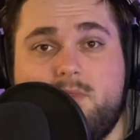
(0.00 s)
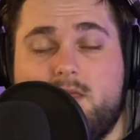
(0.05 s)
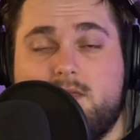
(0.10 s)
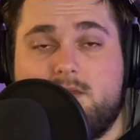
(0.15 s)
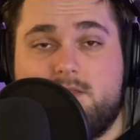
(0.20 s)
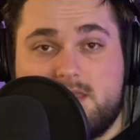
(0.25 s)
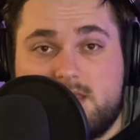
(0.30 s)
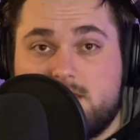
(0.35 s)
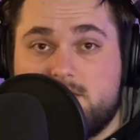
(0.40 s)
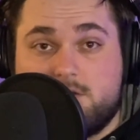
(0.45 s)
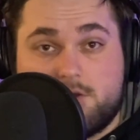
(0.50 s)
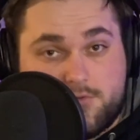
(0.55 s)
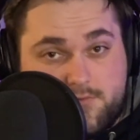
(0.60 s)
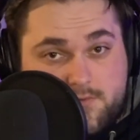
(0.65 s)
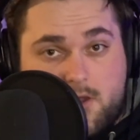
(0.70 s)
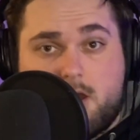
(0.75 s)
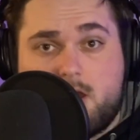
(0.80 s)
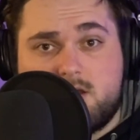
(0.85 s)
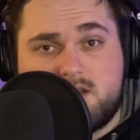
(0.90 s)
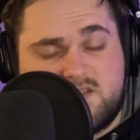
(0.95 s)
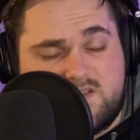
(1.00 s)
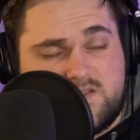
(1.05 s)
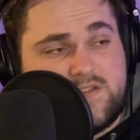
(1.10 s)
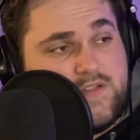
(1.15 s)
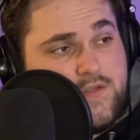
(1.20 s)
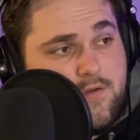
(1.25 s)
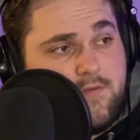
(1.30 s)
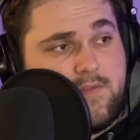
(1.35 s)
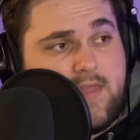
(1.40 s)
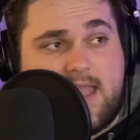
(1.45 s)
Your dogs
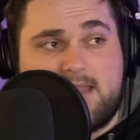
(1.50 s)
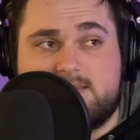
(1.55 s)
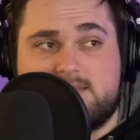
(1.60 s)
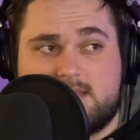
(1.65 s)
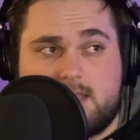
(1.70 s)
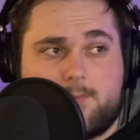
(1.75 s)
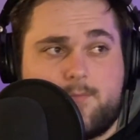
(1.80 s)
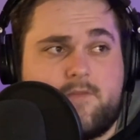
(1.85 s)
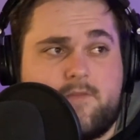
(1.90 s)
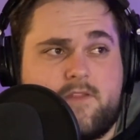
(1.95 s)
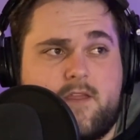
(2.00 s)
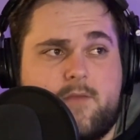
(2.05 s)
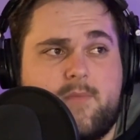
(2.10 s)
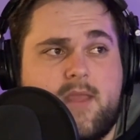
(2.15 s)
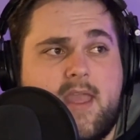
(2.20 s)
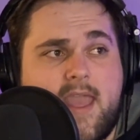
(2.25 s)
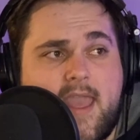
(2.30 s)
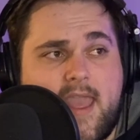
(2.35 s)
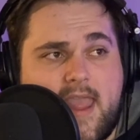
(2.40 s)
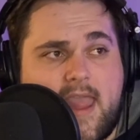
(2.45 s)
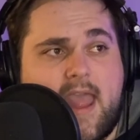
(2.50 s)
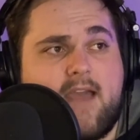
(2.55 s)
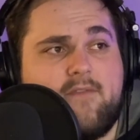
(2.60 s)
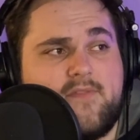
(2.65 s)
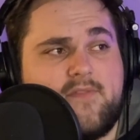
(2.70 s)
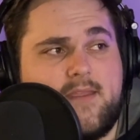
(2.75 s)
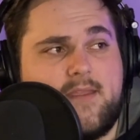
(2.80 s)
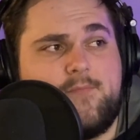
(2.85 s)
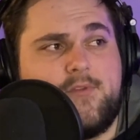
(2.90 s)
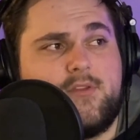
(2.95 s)
do that. Some of them
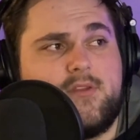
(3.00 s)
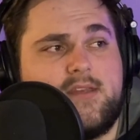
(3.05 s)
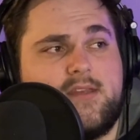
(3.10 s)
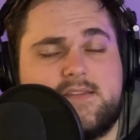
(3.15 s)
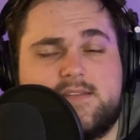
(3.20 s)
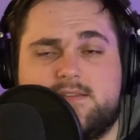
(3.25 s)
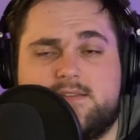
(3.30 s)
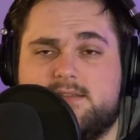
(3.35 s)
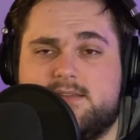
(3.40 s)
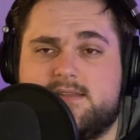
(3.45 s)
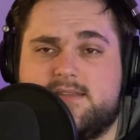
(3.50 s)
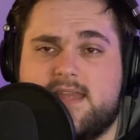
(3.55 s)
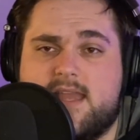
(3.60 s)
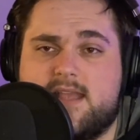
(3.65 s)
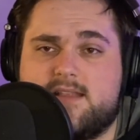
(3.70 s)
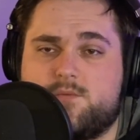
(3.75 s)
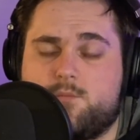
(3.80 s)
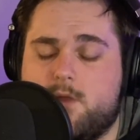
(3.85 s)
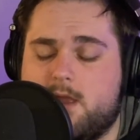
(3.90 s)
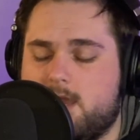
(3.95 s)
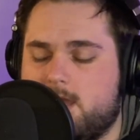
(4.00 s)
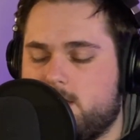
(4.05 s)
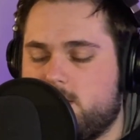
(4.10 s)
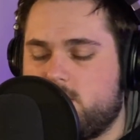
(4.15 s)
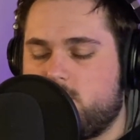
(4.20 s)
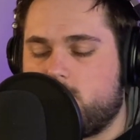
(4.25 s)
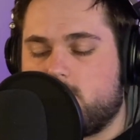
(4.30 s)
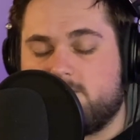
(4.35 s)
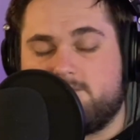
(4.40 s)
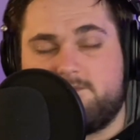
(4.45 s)
have the ability to detect when
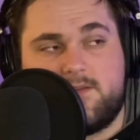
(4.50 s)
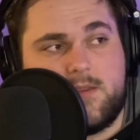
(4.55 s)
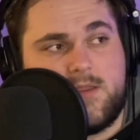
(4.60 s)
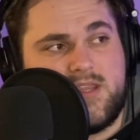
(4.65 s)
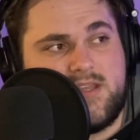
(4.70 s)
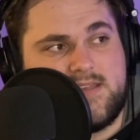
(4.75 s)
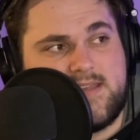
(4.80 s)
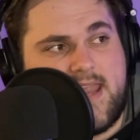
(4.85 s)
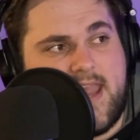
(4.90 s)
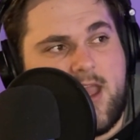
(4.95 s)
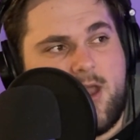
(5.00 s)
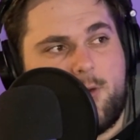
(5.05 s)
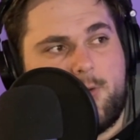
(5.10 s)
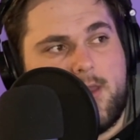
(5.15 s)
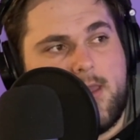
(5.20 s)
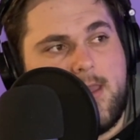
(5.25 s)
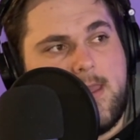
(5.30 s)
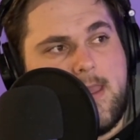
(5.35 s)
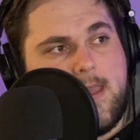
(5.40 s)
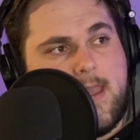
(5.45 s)
you are feeling down.